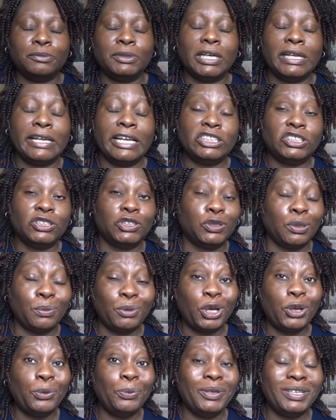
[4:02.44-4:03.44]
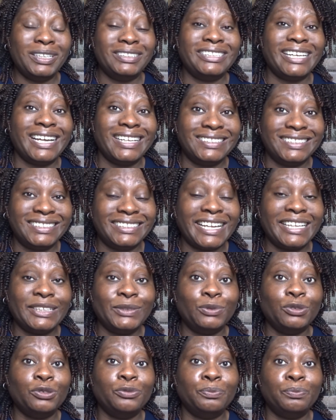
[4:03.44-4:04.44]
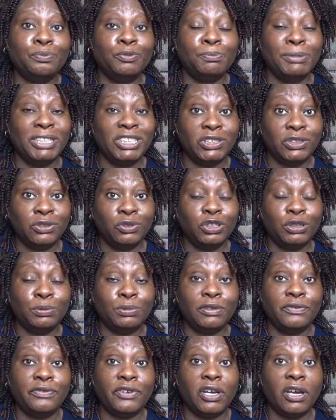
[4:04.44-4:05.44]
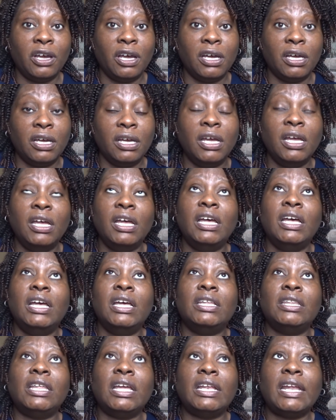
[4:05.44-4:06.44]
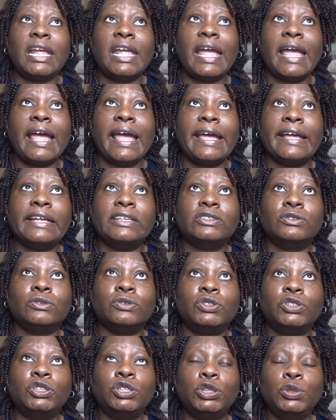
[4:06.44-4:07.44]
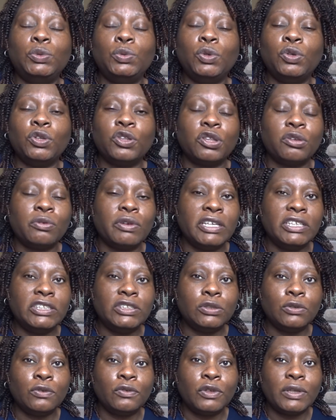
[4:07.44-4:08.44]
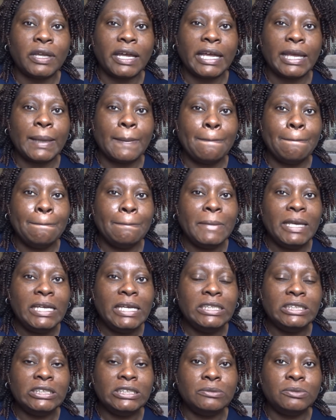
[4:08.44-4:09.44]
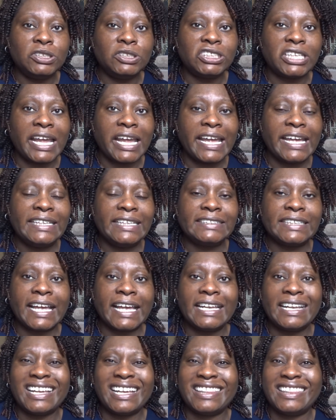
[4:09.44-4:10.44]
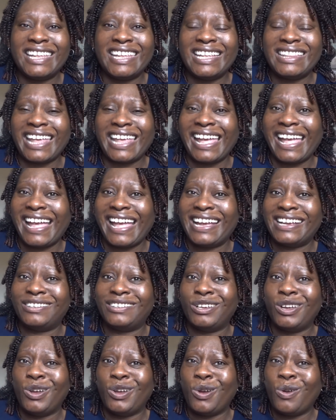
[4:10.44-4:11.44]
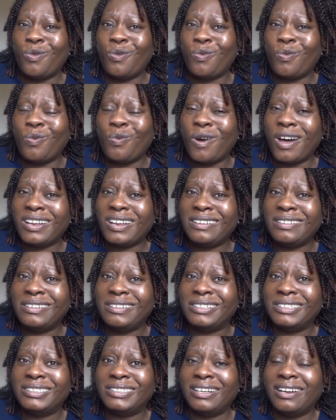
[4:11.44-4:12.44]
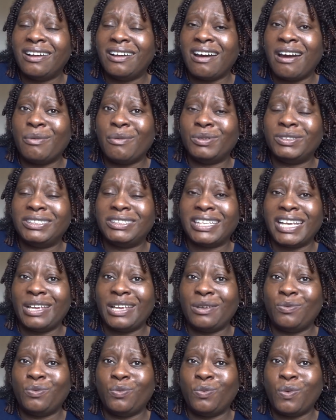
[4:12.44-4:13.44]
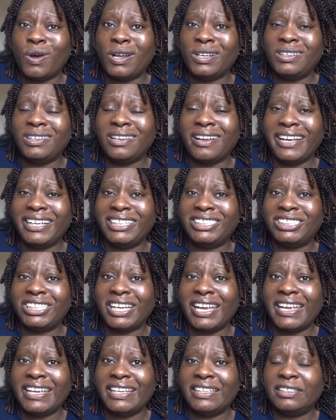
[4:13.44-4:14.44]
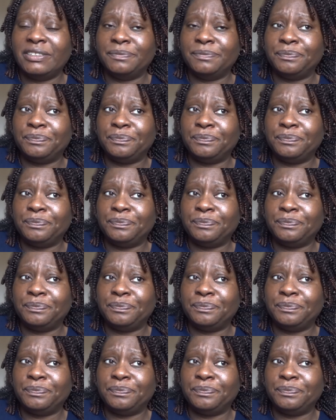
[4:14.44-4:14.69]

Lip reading: my collection, so I'm hoping the Tan Sand will be suitable for her. Then they had sort of 2 or 3 sort of like medium shades, and I think they had one light shade